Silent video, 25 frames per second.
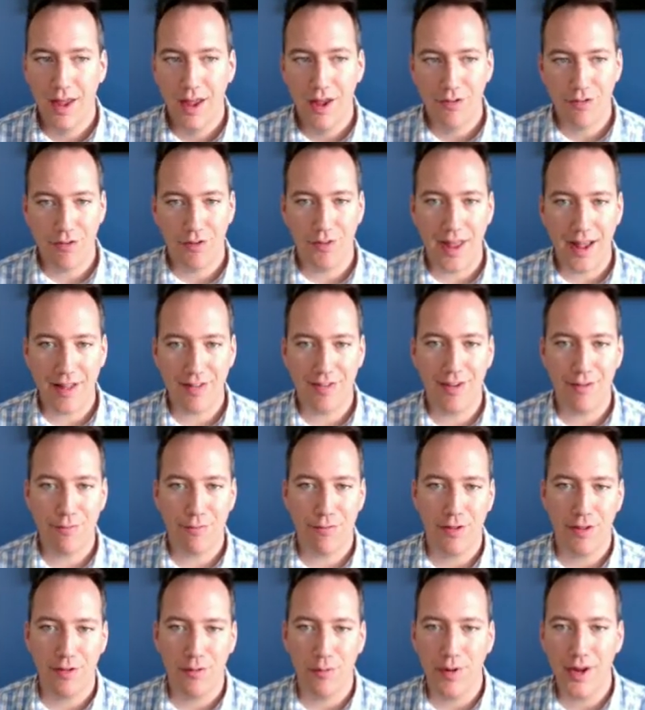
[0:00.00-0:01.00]
So that's it
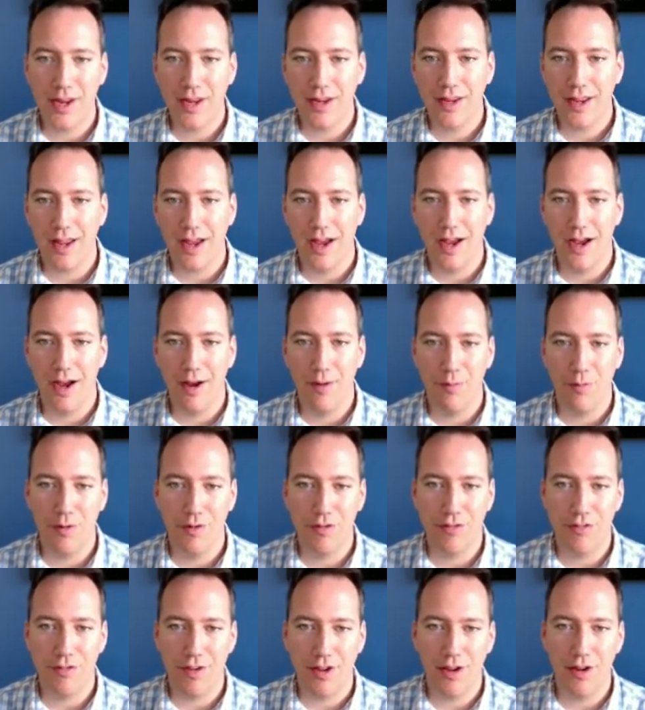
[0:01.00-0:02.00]
for the week. Um, we'll
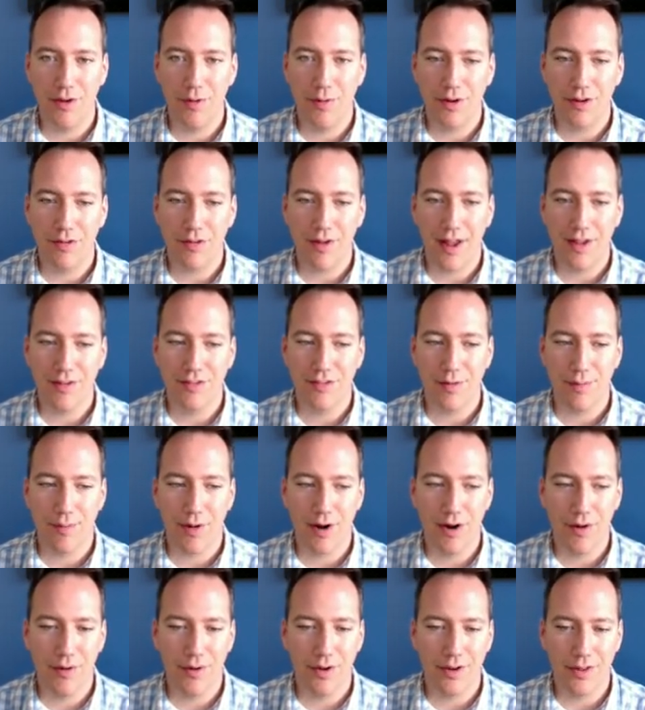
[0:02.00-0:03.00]
see you in class
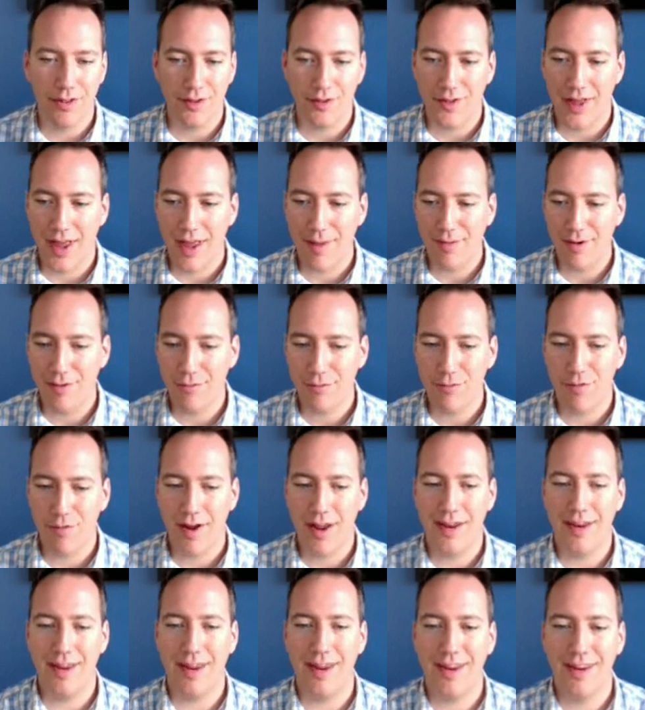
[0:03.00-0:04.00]
tomorrow and in the lab on
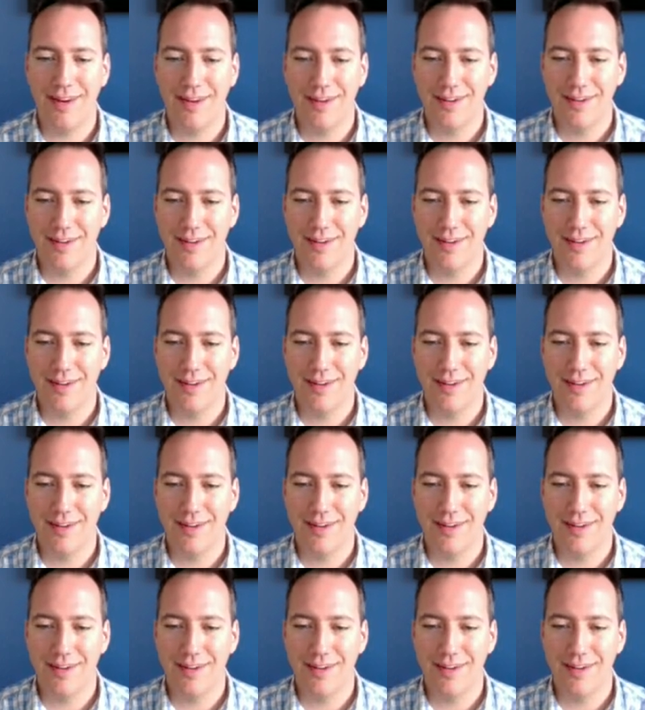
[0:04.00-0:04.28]
Friday.